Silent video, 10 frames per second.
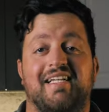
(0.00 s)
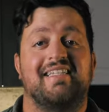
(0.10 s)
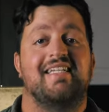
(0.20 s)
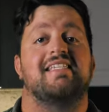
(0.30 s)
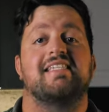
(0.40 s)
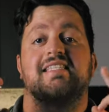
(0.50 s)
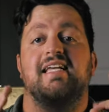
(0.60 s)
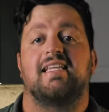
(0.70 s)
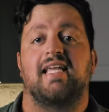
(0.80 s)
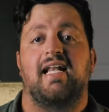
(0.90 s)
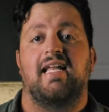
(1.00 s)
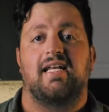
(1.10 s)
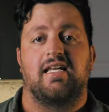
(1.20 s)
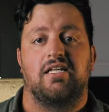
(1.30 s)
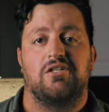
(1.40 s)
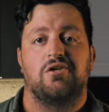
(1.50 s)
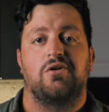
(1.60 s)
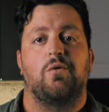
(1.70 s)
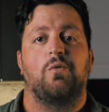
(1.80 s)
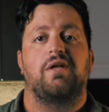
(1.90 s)
This is the Italian
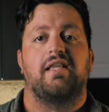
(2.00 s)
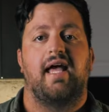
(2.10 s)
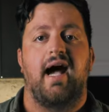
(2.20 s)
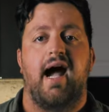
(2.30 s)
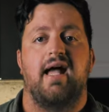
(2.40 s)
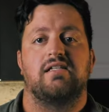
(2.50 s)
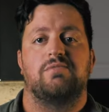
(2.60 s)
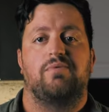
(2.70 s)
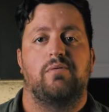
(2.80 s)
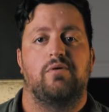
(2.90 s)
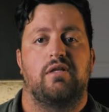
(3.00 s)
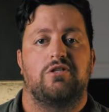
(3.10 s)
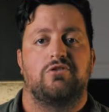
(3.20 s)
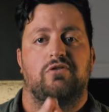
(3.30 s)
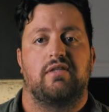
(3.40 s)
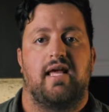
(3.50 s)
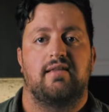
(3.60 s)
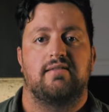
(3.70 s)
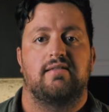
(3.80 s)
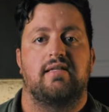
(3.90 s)
region with the highest population
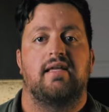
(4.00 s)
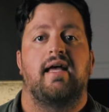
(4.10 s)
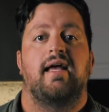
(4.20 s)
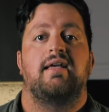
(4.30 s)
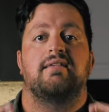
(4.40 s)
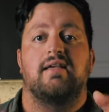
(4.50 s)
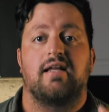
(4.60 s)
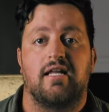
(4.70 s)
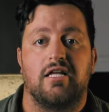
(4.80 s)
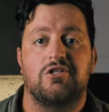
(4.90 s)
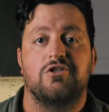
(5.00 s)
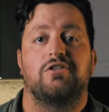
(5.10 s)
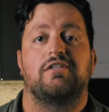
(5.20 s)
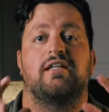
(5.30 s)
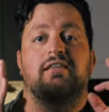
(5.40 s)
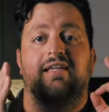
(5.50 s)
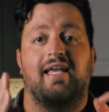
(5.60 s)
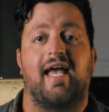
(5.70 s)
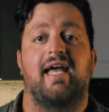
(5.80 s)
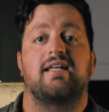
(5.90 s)
density. It is a region that
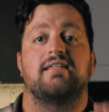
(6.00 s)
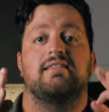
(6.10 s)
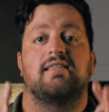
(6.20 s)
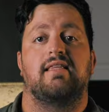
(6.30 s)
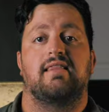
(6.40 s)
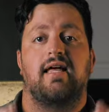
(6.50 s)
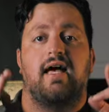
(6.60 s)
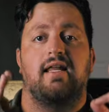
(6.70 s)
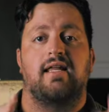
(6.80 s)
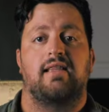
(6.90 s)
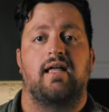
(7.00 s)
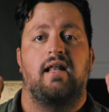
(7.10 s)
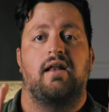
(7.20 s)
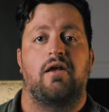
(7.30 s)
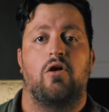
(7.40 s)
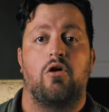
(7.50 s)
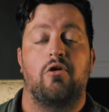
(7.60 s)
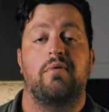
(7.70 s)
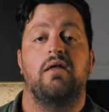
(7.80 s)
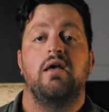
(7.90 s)
carries the entire Italian
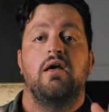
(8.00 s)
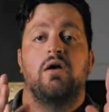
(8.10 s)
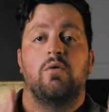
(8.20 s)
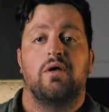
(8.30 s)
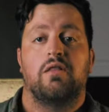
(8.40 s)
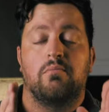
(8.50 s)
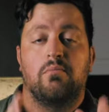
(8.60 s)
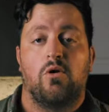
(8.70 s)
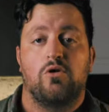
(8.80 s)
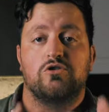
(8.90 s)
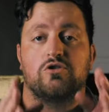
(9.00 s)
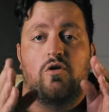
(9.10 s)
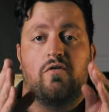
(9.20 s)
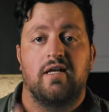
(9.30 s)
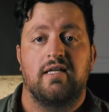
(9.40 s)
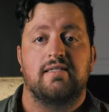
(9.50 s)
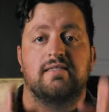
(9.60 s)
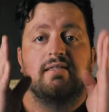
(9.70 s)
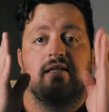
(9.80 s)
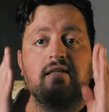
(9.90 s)
economy with most of
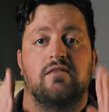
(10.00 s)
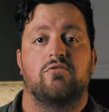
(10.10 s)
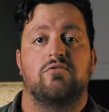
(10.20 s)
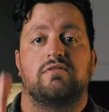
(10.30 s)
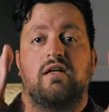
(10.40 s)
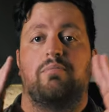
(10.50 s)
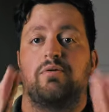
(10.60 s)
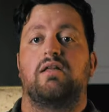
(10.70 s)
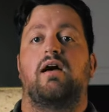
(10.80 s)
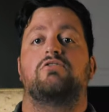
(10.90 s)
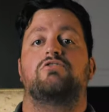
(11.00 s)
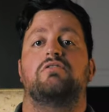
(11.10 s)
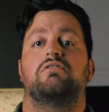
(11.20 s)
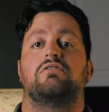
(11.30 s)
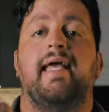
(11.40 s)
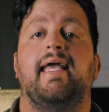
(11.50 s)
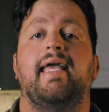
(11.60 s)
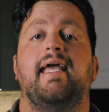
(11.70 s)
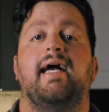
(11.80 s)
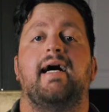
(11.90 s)
its industrial production.
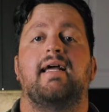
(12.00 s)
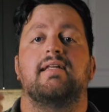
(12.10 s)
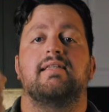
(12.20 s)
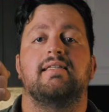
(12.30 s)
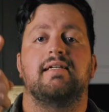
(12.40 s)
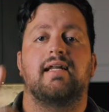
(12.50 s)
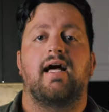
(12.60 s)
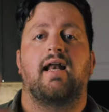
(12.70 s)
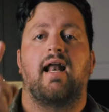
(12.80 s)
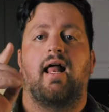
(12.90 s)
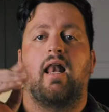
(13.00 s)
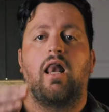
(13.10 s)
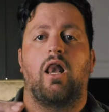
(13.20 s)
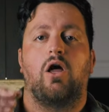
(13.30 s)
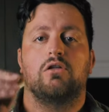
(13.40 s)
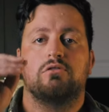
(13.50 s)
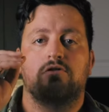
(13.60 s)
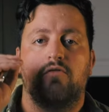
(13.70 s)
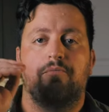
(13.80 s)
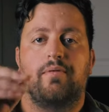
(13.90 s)
Here there are a
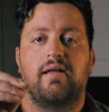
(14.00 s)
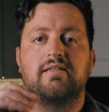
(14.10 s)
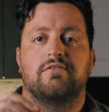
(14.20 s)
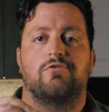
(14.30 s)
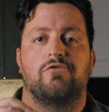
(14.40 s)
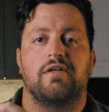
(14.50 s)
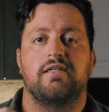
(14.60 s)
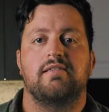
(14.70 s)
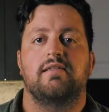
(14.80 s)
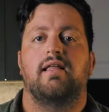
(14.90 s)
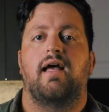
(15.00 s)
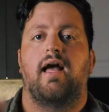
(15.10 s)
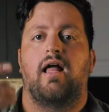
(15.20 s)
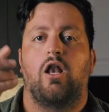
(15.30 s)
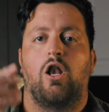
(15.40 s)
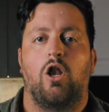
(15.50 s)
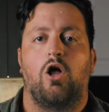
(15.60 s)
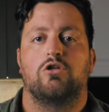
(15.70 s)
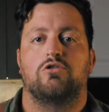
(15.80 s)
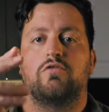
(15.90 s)
lot of places to visit and a
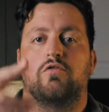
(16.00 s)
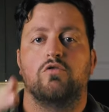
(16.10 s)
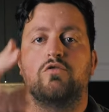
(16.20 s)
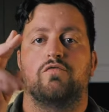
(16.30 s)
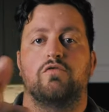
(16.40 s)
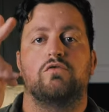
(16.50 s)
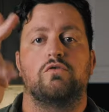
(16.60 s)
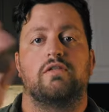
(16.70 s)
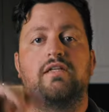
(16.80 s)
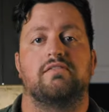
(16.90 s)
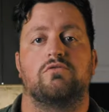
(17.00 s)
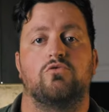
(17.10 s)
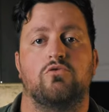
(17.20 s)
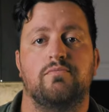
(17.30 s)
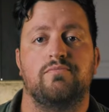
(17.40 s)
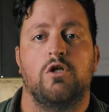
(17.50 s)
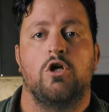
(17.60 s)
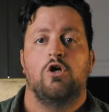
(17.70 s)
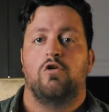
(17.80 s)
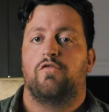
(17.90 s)
lot of good food to taste too.
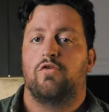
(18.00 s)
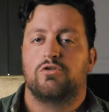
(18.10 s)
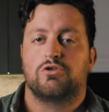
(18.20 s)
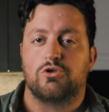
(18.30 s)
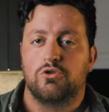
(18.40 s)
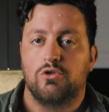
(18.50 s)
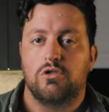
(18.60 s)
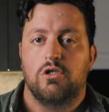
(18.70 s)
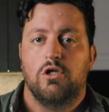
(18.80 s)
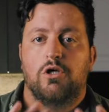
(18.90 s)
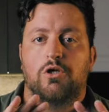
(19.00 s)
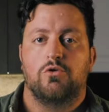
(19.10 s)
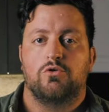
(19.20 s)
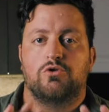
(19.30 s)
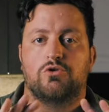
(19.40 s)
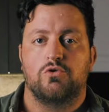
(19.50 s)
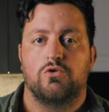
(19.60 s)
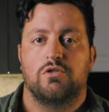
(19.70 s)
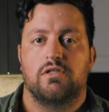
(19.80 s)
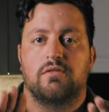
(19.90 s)
For sure, you
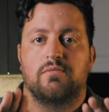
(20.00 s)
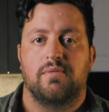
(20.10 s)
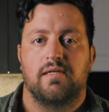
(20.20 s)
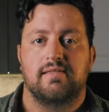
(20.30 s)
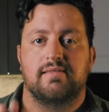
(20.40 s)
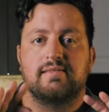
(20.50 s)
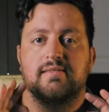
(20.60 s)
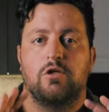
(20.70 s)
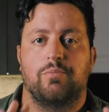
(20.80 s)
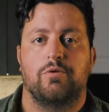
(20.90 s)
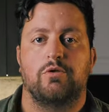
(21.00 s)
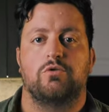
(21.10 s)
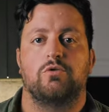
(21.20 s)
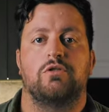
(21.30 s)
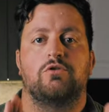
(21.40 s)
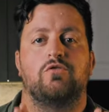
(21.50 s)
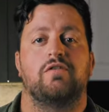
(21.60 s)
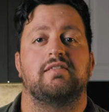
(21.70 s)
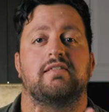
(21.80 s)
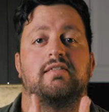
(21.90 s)
shouldn't miss the opportunity to
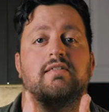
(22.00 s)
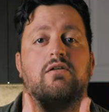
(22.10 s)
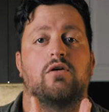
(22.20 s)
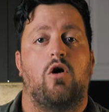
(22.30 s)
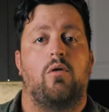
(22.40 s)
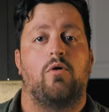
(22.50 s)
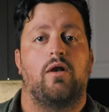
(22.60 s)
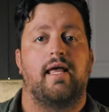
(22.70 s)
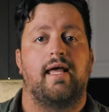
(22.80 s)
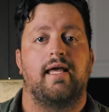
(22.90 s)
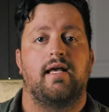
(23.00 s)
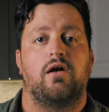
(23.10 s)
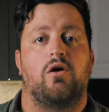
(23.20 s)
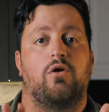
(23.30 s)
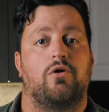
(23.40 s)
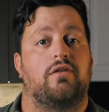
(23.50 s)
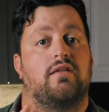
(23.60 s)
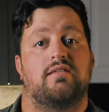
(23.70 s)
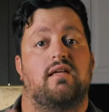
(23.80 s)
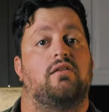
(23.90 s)
visit Como Lake or
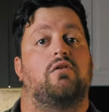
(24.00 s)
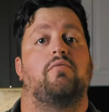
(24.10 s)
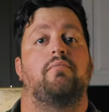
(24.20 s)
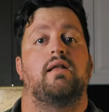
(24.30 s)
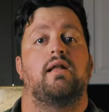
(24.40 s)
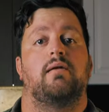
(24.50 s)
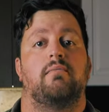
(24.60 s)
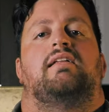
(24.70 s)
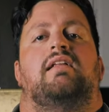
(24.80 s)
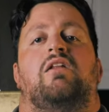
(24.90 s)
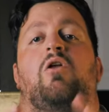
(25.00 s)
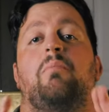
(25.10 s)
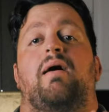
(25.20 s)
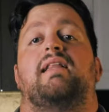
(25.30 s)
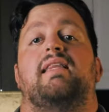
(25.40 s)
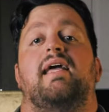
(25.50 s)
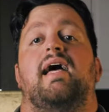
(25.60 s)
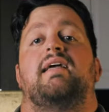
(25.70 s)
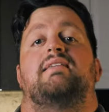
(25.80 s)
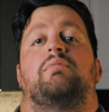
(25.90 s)
the center of Milan.
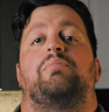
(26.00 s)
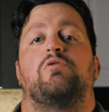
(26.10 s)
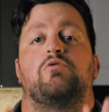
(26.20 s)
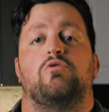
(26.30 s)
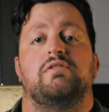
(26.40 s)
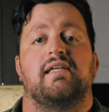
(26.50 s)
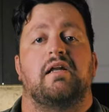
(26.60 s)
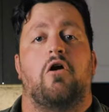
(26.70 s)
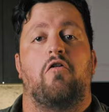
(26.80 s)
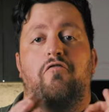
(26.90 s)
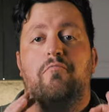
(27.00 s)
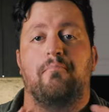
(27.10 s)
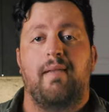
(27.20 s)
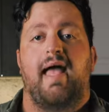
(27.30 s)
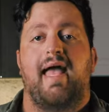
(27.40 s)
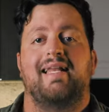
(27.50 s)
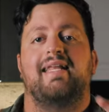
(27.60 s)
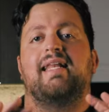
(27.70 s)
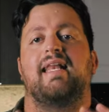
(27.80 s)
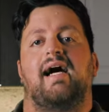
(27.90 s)
Lombardia is a producer of
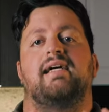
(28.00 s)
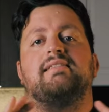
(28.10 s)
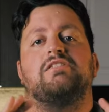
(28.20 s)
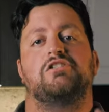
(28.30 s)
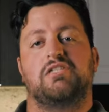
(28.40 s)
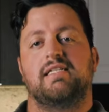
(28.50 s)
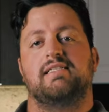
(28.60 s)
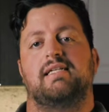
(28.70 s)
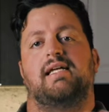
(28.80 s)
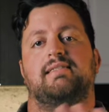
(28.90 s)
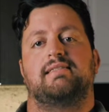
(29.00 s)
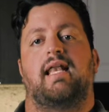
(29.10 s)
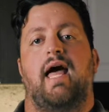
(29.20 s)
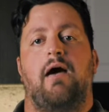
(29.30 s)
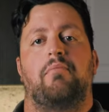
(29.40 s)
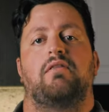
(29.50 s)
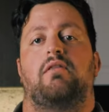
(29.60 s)
many nice cheese and salami.